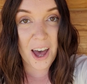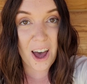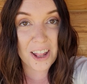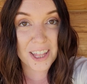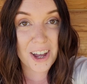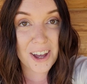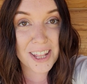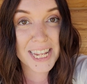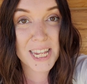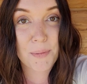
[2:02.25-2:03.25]
All in all,
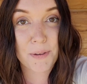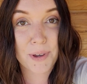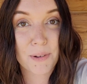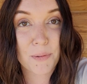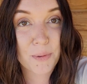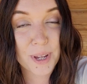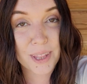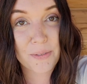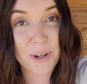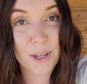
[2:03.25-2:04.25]
the summit went
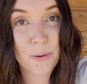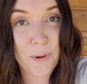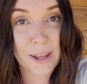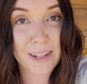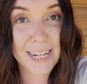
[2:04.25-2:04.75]
really, really well.